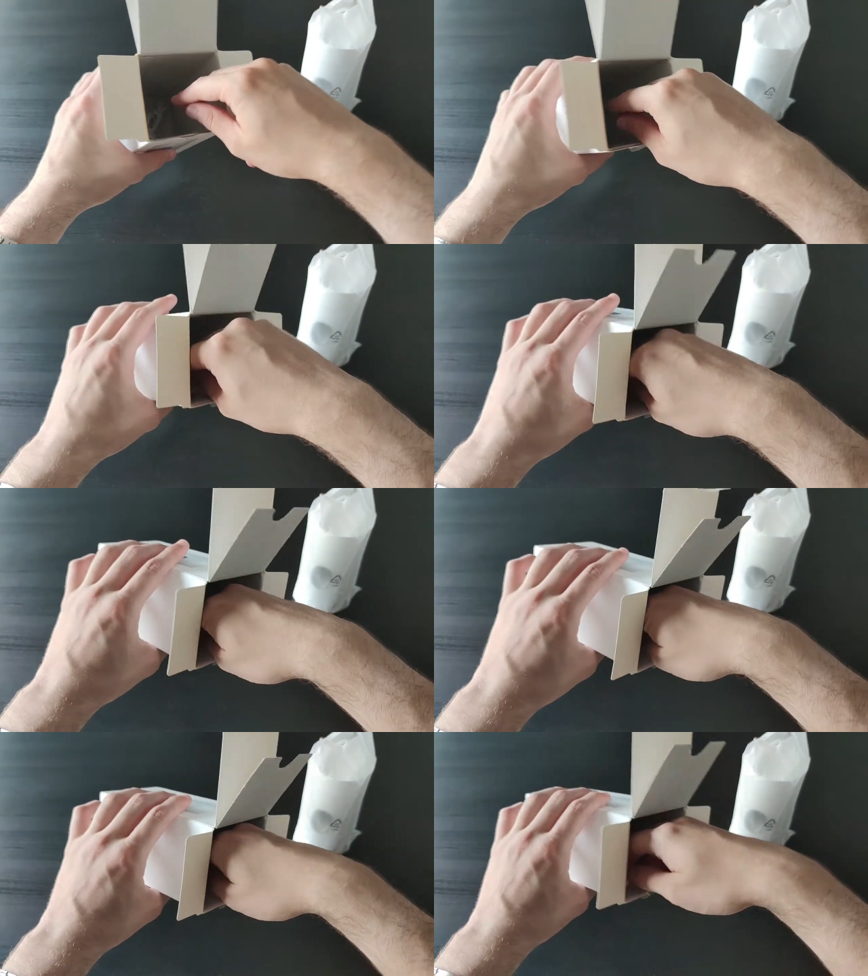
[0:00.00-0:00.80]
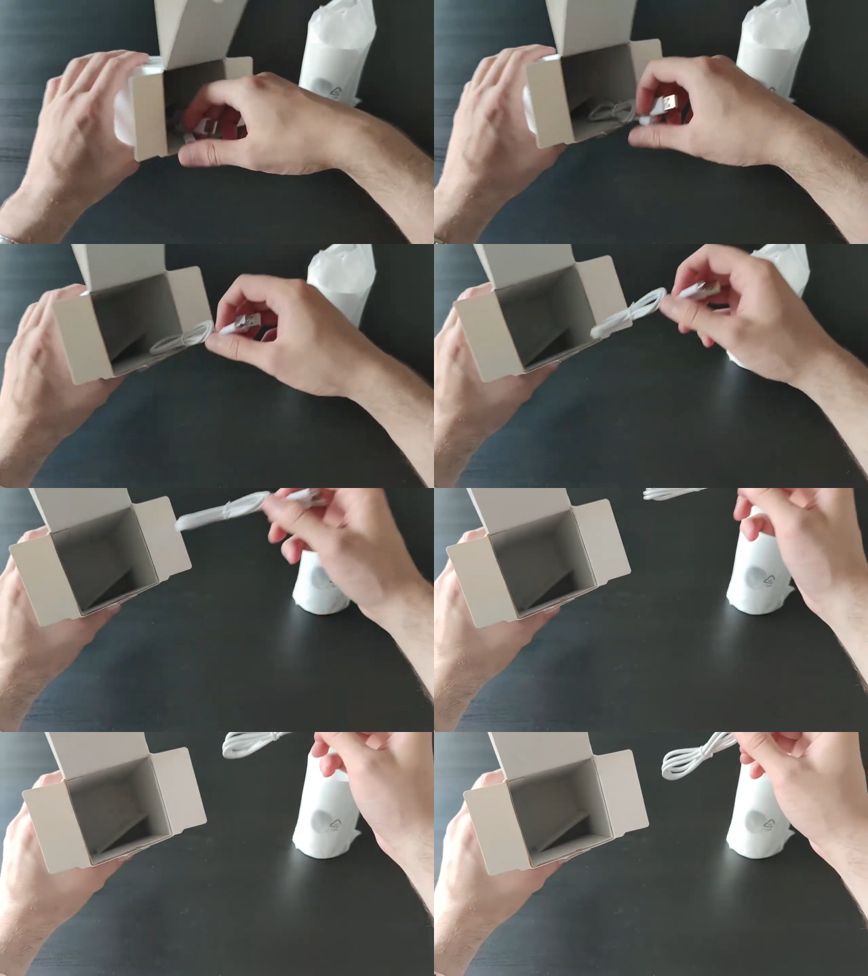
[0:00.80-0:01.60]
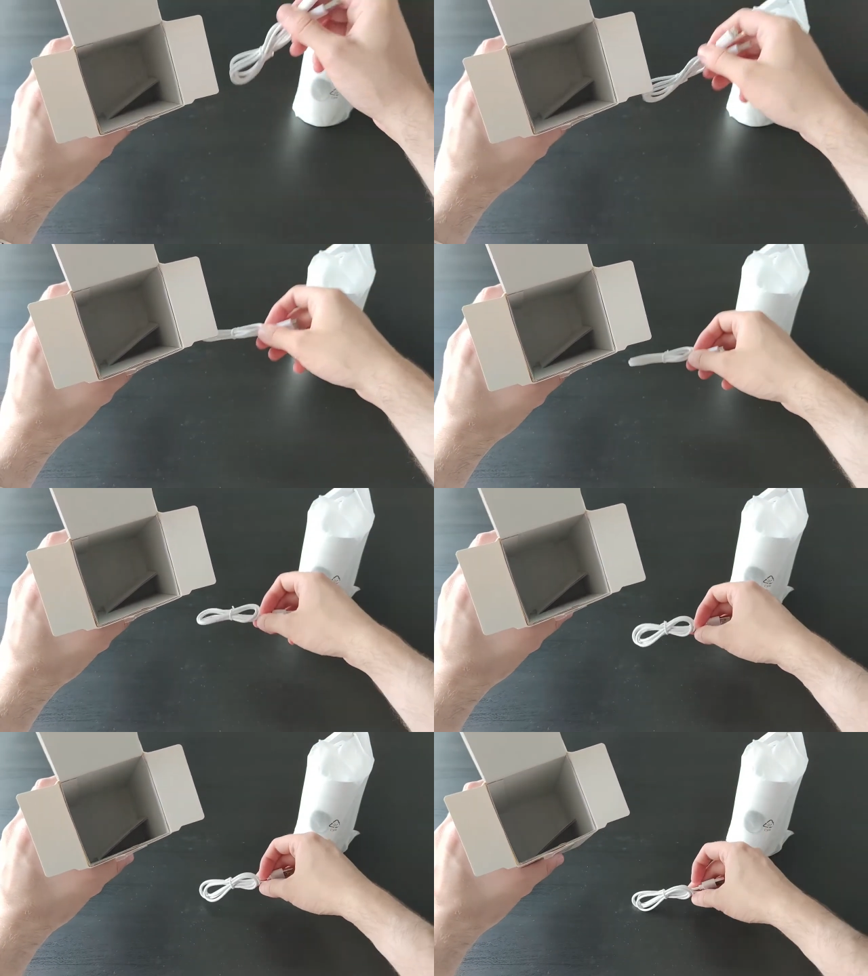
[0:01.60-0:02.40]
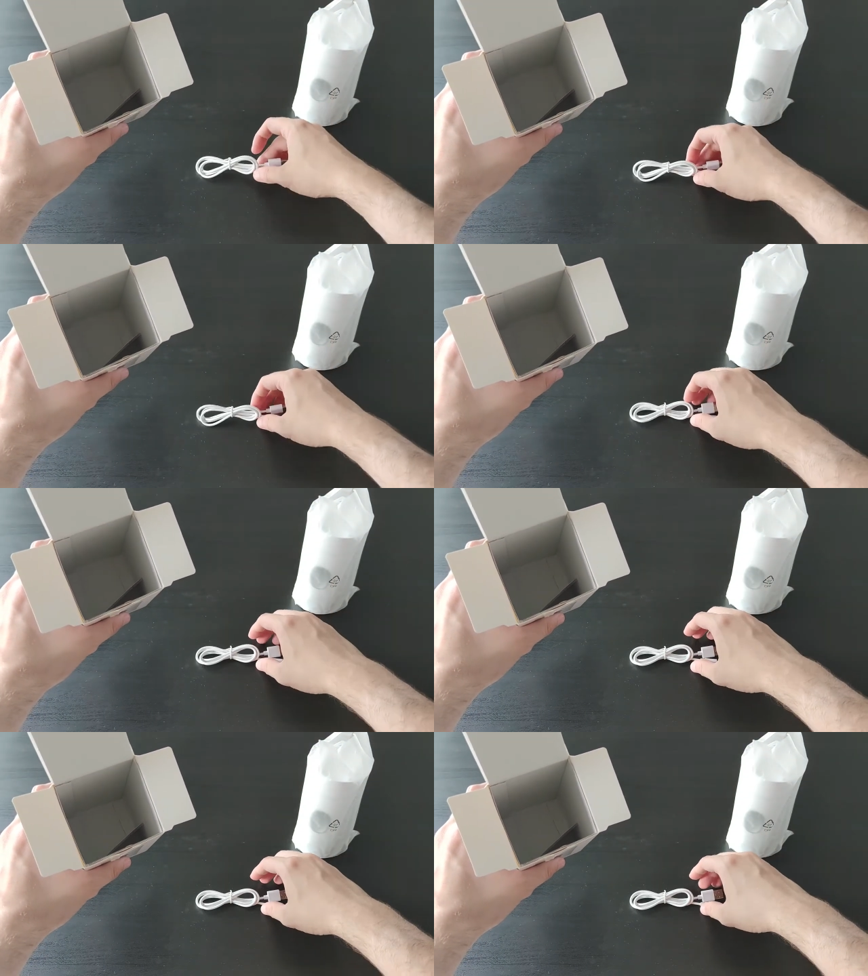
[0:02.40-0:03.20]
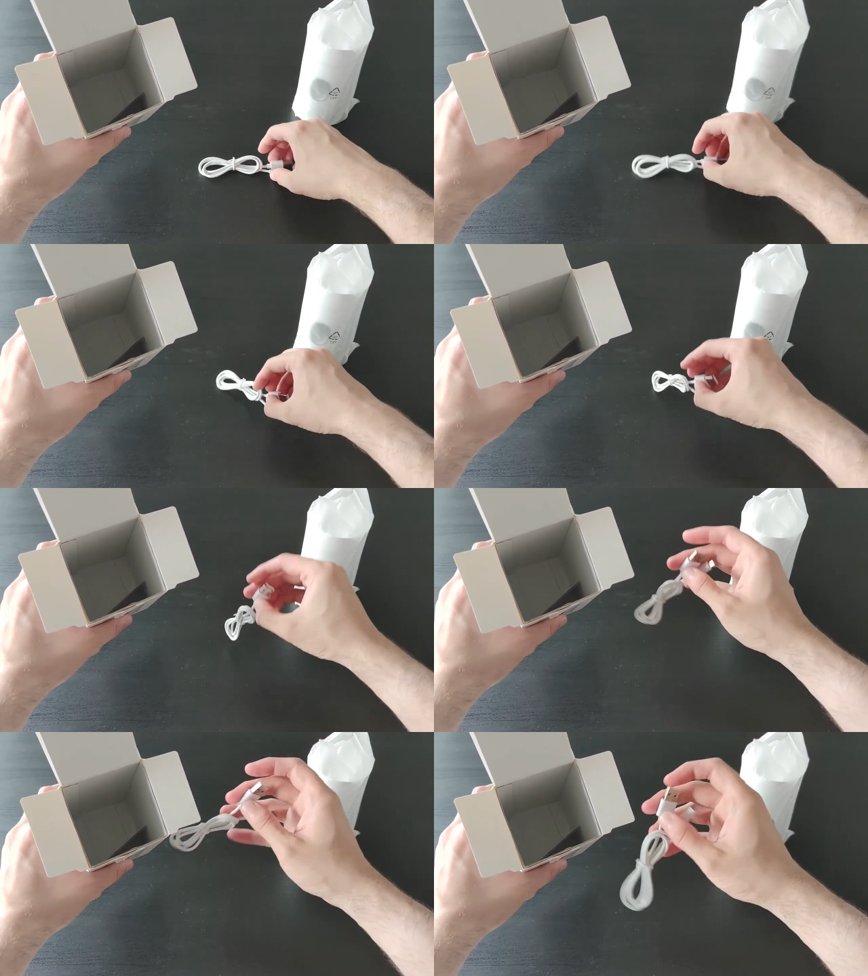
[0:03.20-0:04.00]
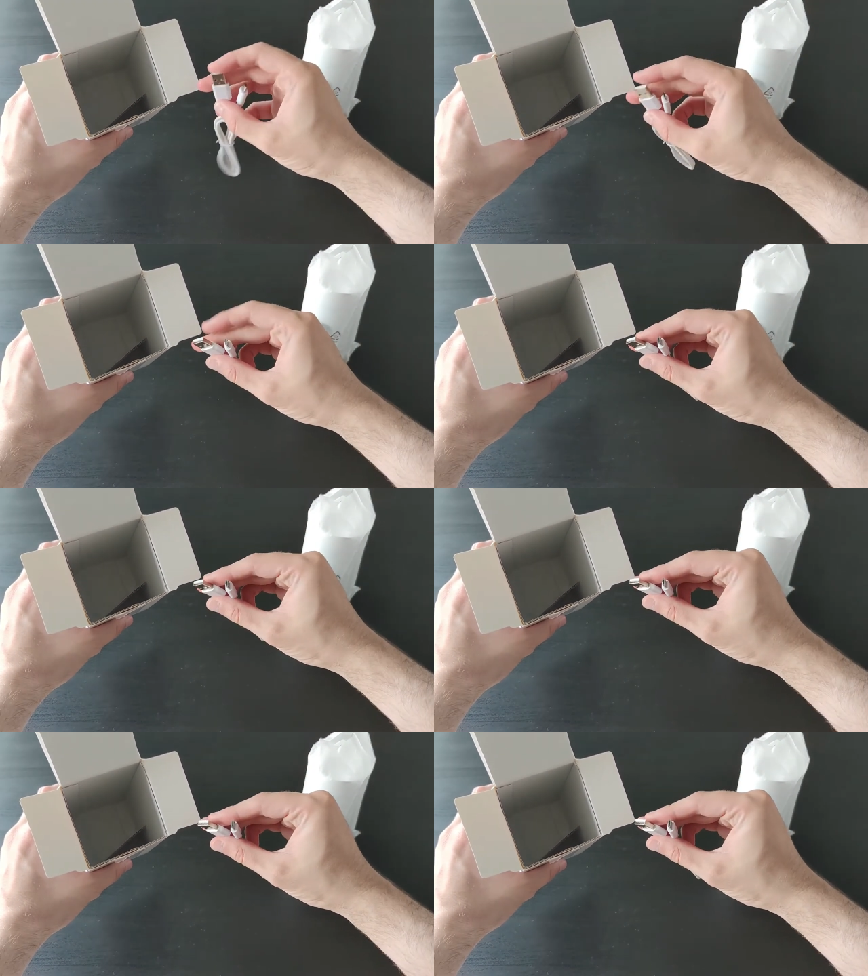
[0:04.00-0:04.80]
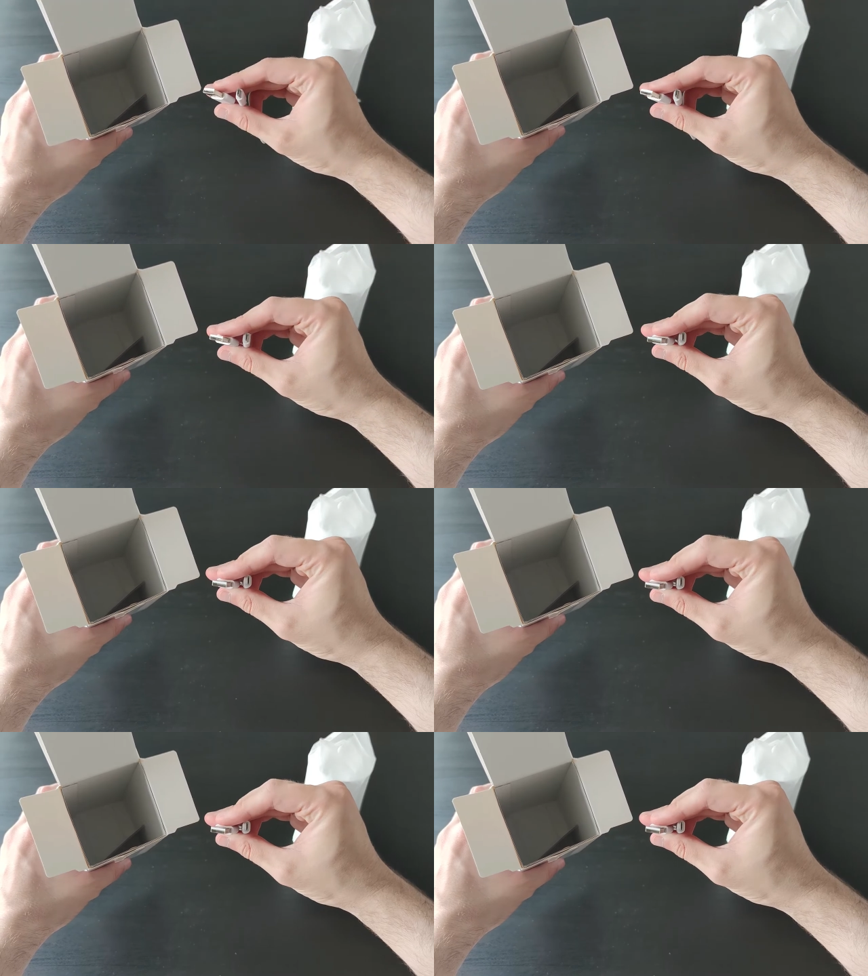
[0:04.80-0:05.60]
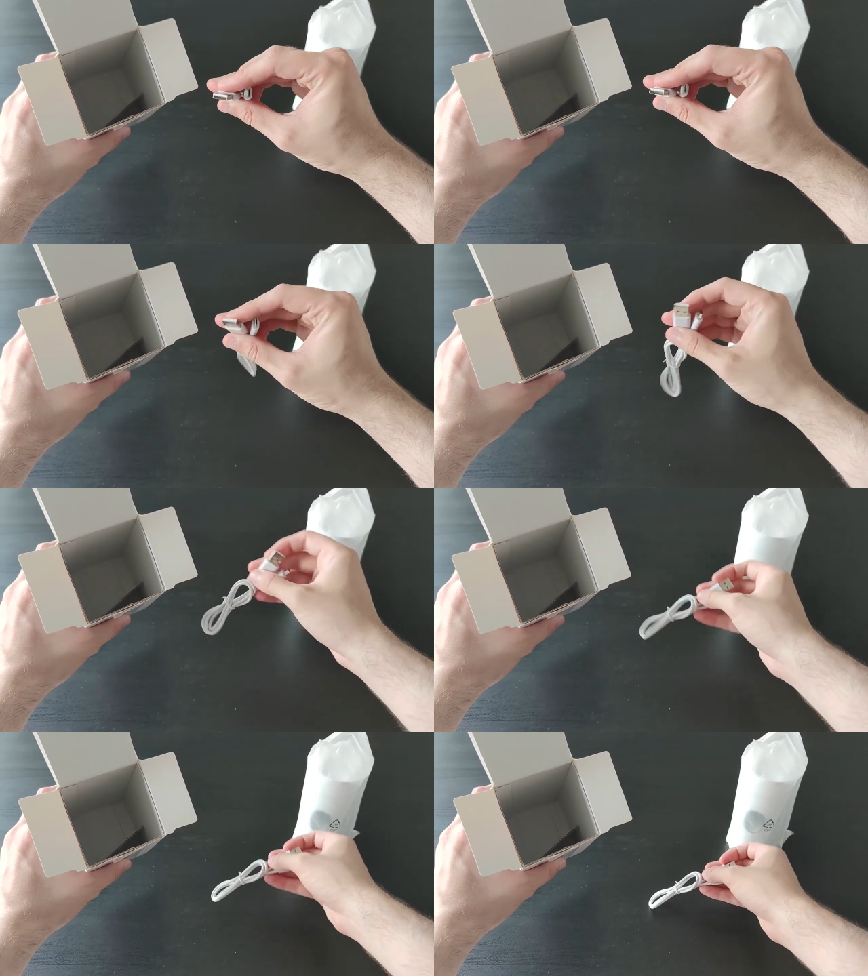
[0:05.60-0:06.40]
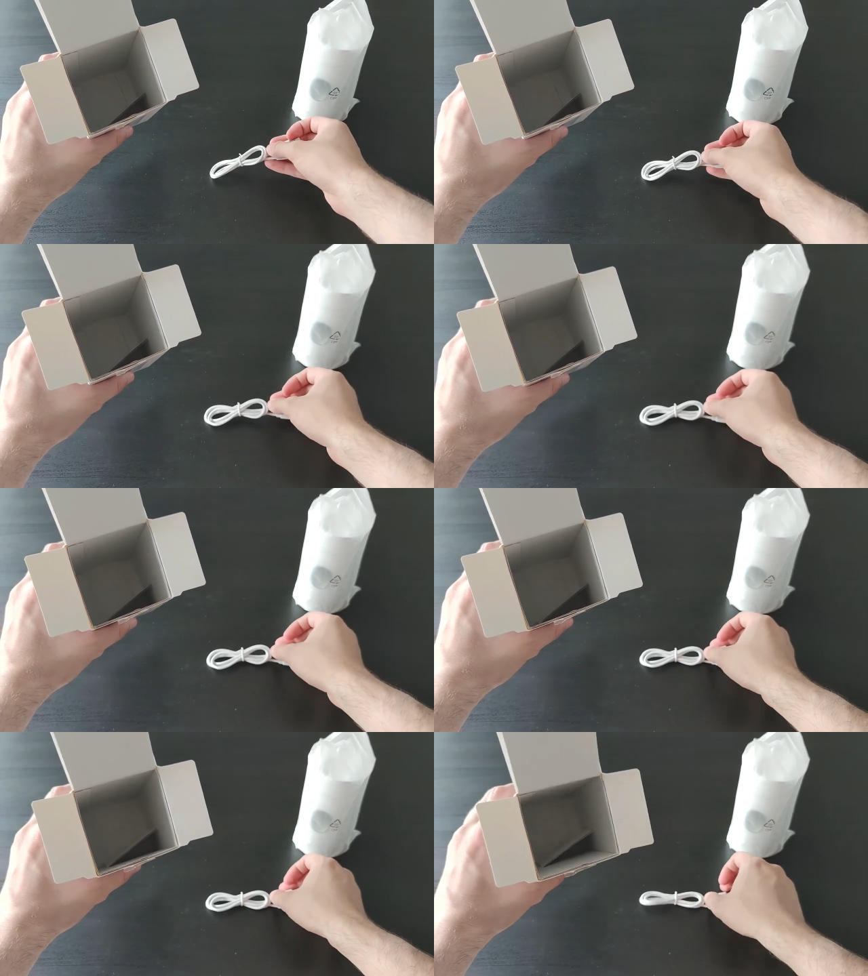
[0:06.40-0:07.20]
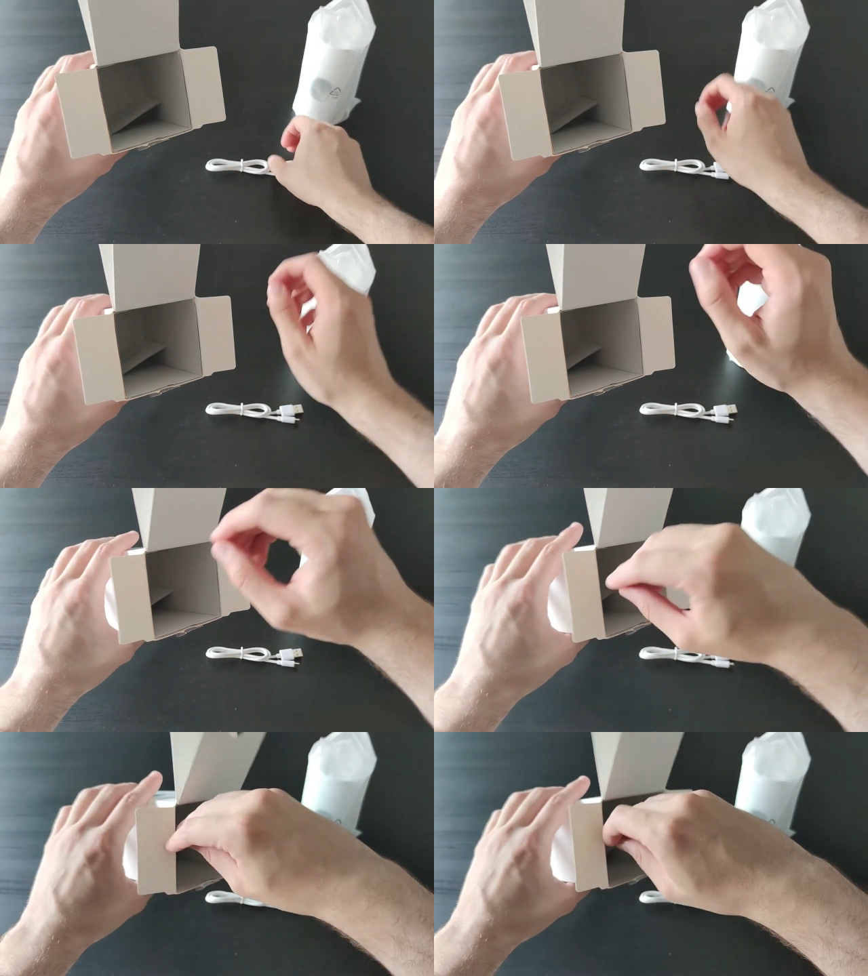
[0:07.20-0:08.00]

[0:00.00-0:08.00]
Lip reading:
Nobody's mouth can be seen.